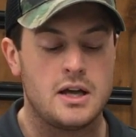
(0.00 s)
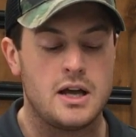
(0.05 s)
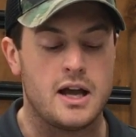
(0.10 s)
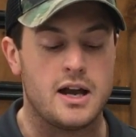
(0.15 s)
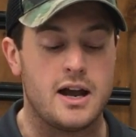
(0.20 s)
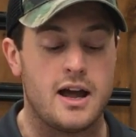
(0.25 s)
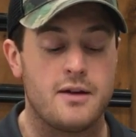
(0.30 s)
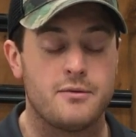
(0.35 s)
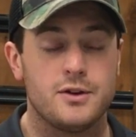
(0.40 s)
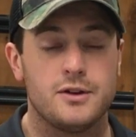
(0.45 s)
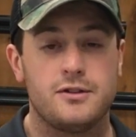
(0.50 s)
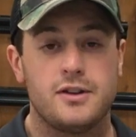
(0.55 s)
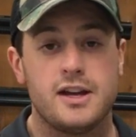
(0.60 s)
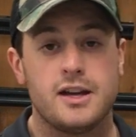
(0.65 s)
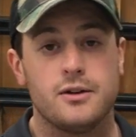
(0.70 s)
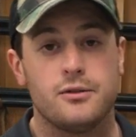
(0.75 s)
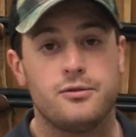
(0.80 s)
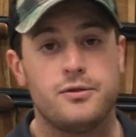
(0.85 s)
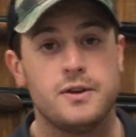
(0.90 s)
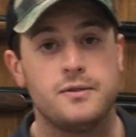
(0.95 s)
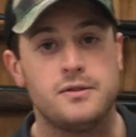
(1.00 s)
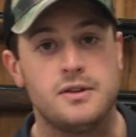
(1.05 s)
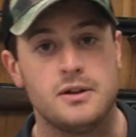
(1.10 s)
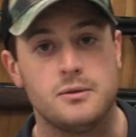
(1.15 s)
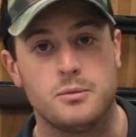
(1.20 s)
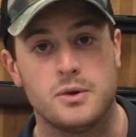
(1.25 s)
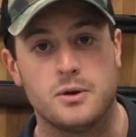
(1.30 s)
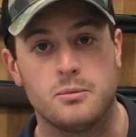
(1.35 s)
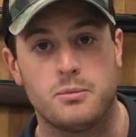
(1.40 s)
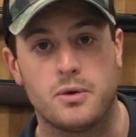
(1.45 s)
and having to take a
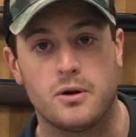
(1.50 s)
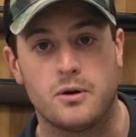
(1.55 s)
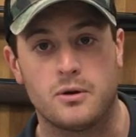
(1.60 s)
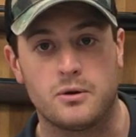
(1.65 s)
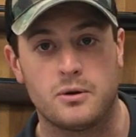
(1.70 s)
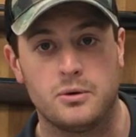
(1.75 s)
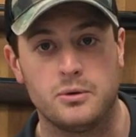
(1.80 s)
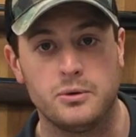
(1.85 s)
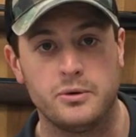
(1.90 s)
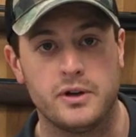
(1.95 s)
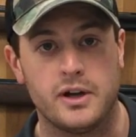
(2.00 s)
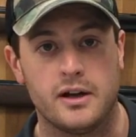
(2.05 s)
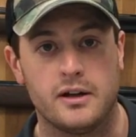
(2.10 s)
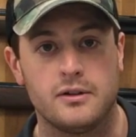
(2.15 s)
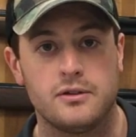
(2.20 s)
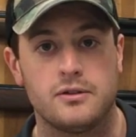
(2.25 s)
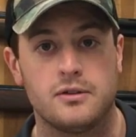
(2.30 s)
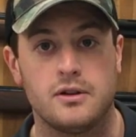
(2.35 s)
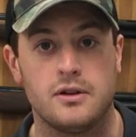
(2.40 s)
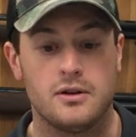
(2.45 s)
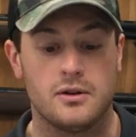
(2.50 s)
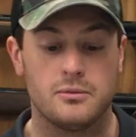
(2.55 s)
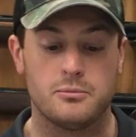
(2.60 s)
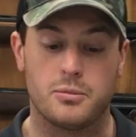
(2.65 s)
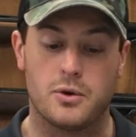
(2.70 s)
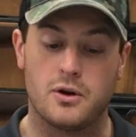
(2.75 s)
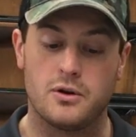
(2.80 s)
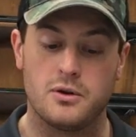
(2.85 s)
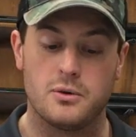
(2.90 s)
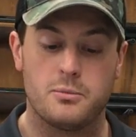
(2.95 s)
15-minute barrel cool down so you don't
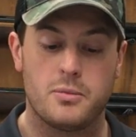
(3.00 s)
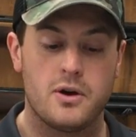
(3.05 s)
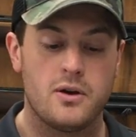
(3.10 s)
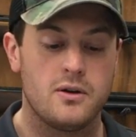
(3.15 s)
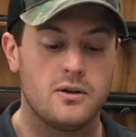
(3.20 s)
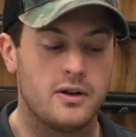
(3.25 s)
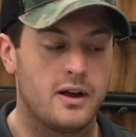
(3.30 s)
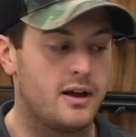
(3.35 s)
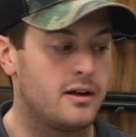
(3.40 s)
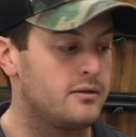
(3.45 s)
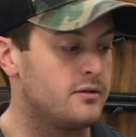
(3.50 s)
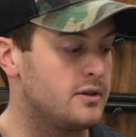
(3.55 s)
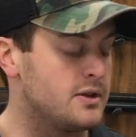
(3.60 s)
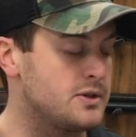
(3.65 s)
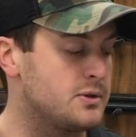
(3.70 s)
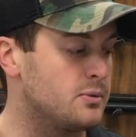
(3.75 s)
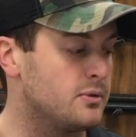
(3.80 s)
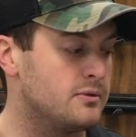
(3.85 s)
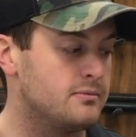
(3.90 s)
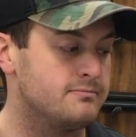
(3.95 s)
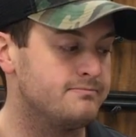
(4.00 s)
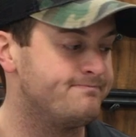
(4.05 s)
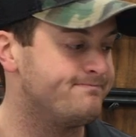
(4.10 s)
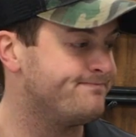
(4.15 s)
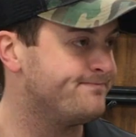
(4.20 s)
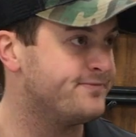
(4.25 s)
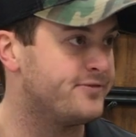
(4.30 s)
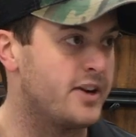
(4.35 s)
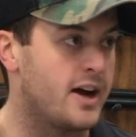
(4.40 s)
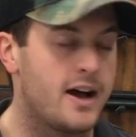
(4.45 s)
burn your barrel out, this one,
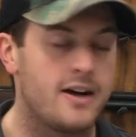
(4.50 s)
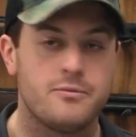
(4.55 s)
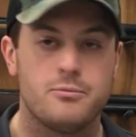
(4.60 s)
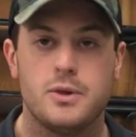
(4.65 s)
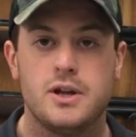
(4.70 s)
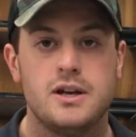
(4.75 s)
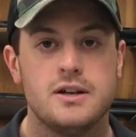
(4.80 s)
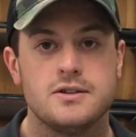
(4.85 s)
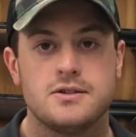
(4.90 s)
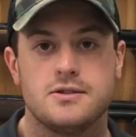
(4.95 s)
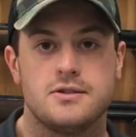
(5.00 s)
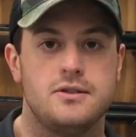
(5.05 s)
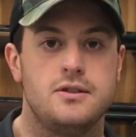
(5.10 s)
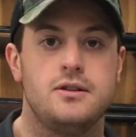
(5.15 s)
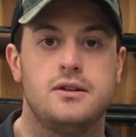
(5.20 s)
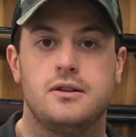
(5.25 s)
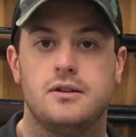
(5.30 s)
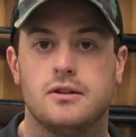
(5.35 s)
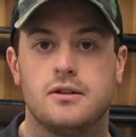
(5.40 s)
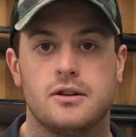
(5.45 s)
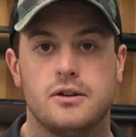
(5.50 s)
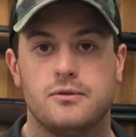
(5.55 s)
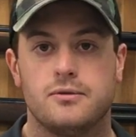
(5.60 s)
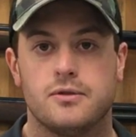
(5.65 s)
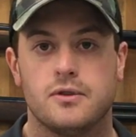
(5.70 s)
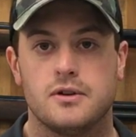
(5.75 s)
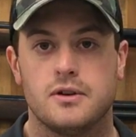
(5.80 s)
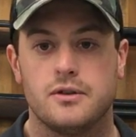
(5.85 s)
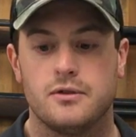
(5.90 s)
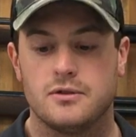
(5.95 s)
5 minutes, and you're good
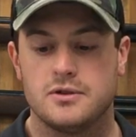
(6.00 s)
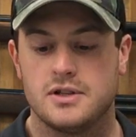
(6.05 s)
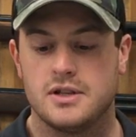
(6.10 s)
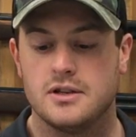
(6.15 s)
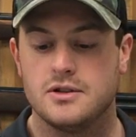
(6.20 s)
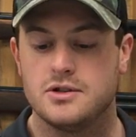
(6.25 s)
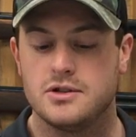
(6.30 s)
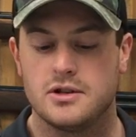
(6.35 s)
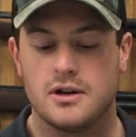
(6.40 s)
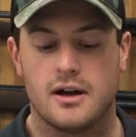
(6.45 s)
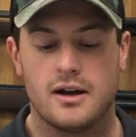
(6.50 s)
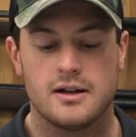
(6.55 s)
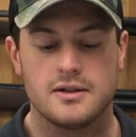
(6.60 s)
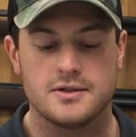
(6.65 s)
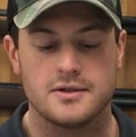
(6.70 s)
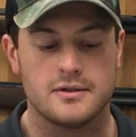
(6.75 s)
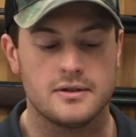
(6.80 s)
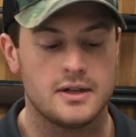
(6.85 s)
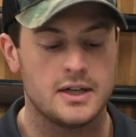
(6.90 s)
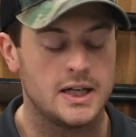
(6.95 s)
for another 10 shots.